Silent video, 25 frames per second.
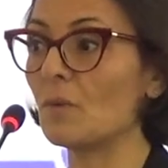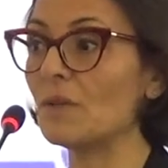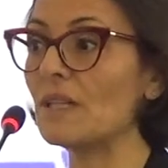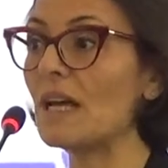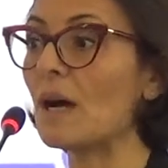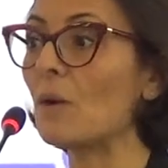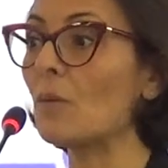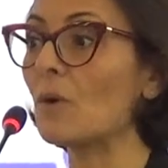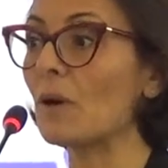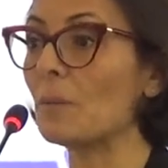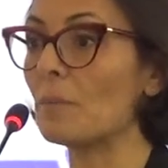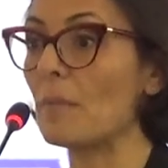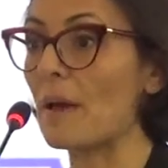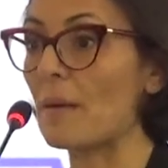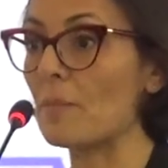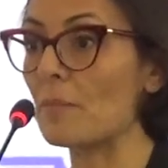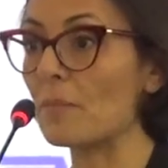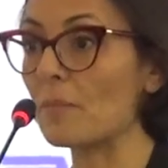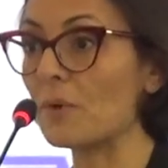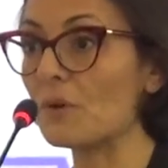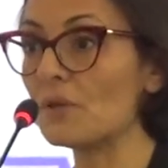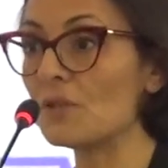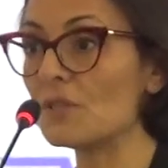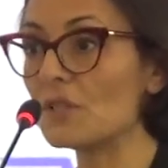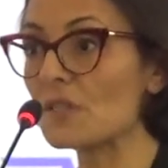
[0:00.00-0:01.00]
with our
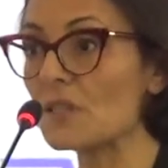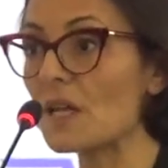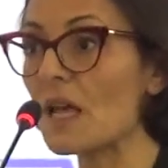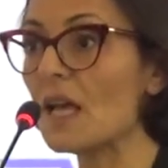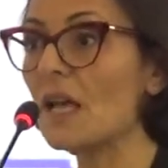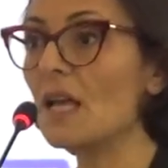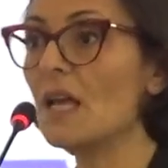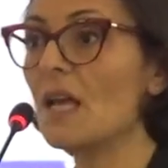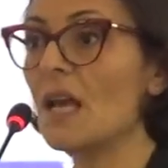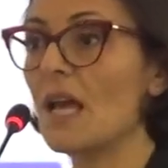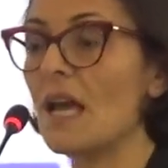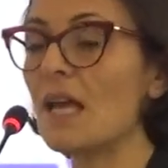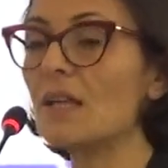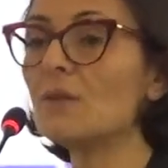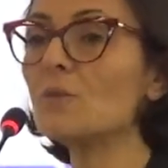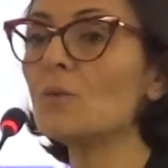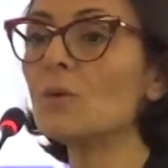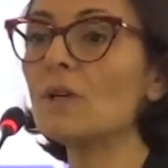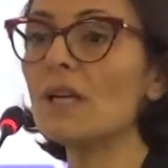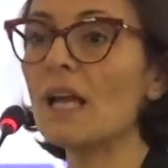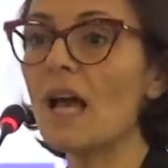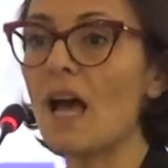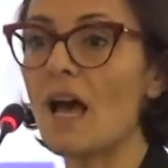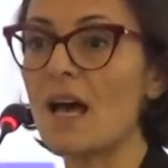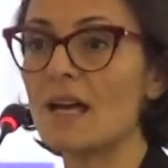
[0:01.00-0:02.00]
members and
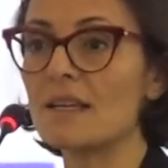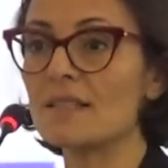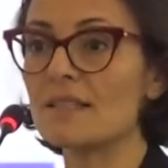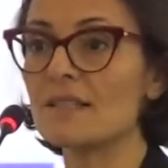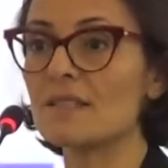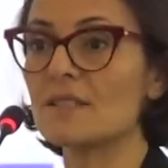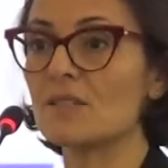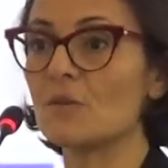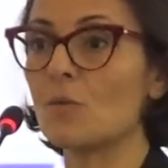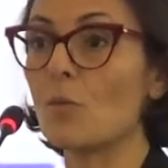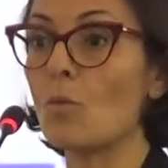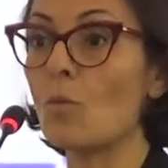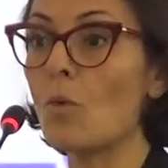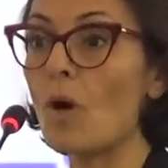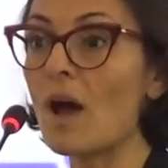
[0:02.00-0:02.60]
we asked